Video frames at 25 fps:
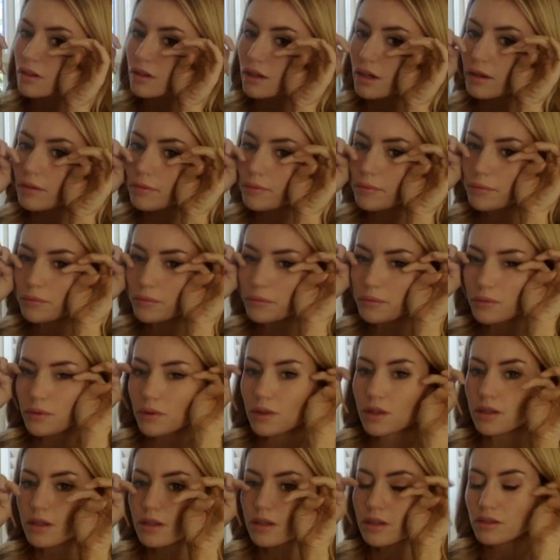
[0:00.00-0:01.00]
Okay,
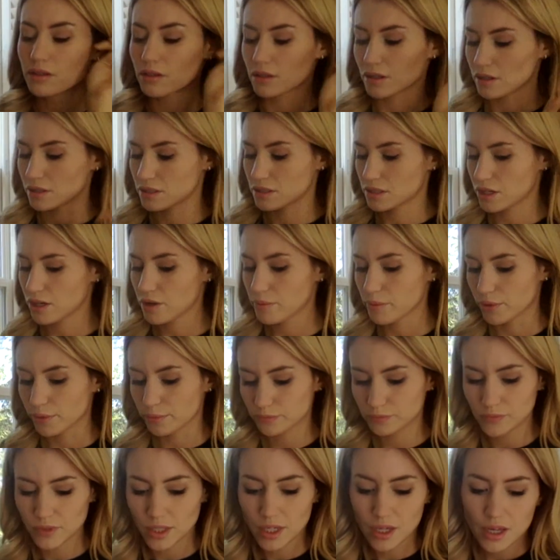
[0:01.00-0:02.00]
not terrible.
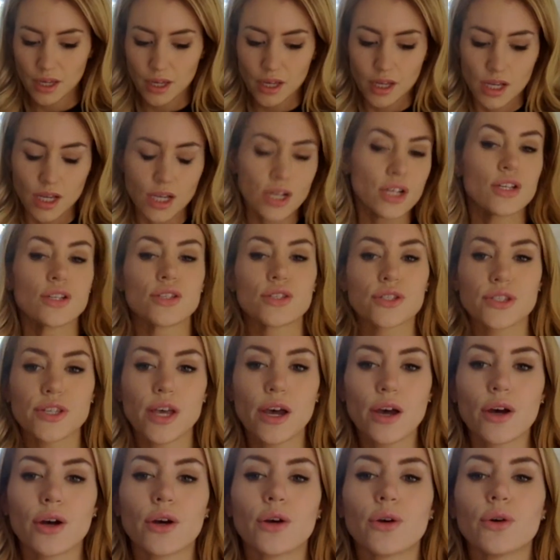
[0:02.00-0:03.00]

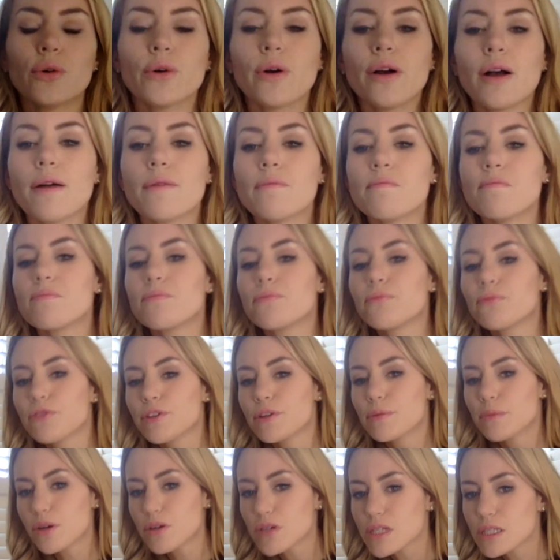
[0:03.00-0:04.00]
So for
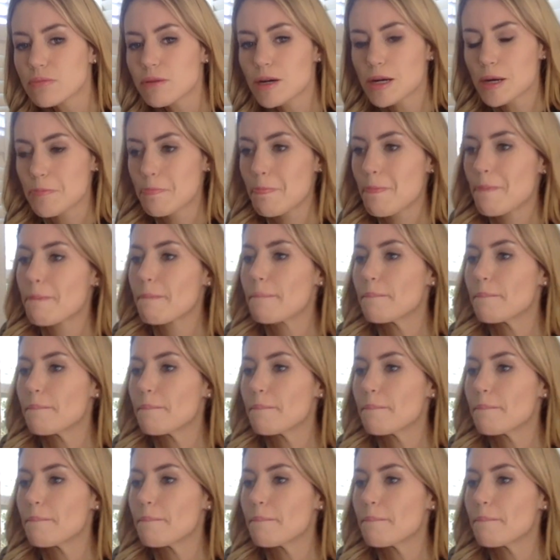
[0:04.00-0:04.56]
the most part,